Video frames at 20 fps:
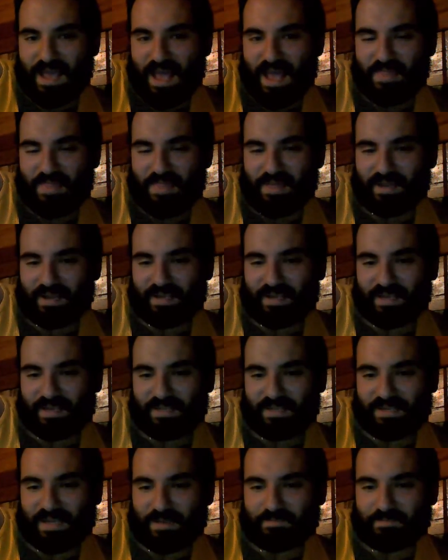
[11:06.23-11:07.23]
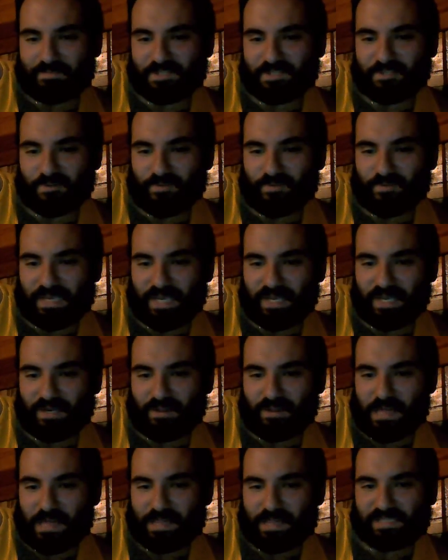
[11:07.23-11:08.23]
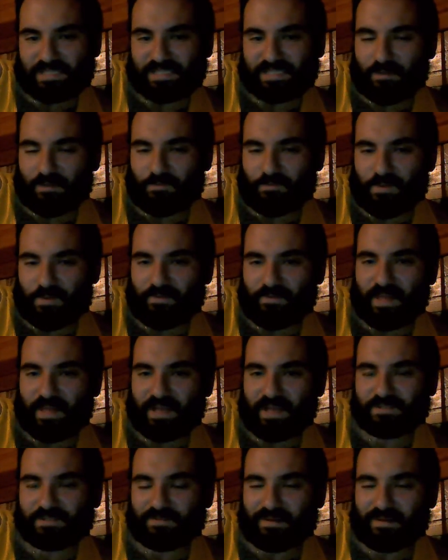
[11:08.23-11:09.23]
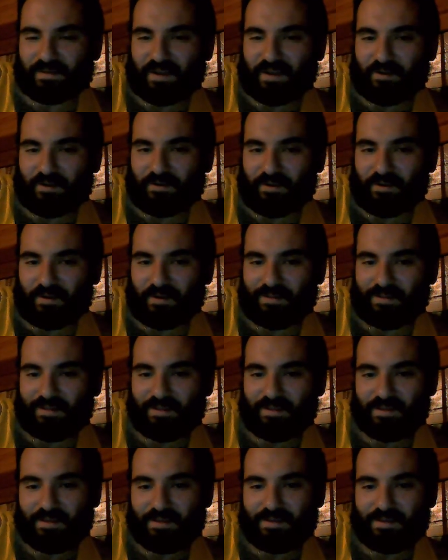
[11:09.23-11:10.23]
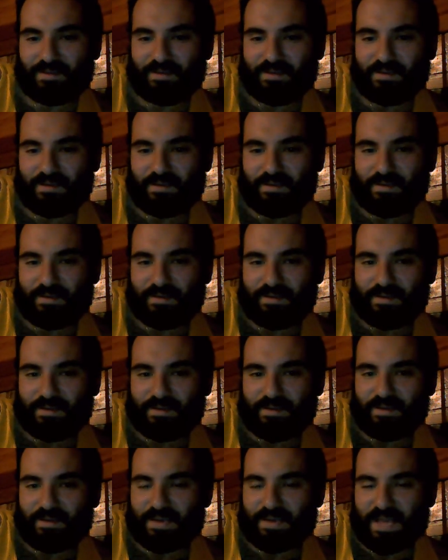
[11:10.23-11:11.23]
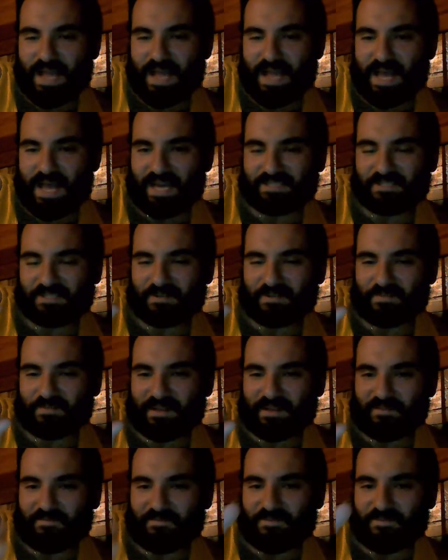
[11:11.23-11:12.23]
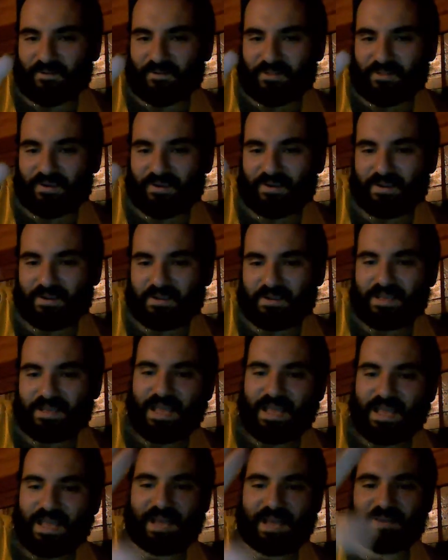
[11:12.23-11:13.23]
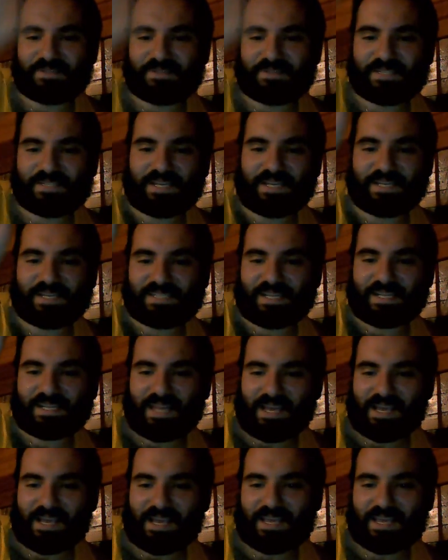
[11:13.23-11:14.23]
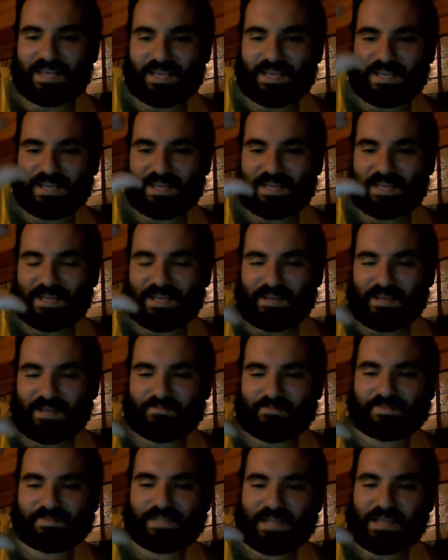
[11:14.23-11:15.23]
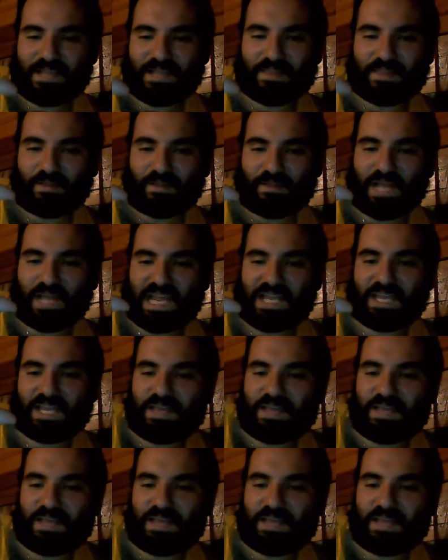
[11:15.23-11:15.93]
And then it kept zooming in on like the South Riverlands around Harrenhal. Okay. And it zoomed in further. And you see it said like, it was like the lake.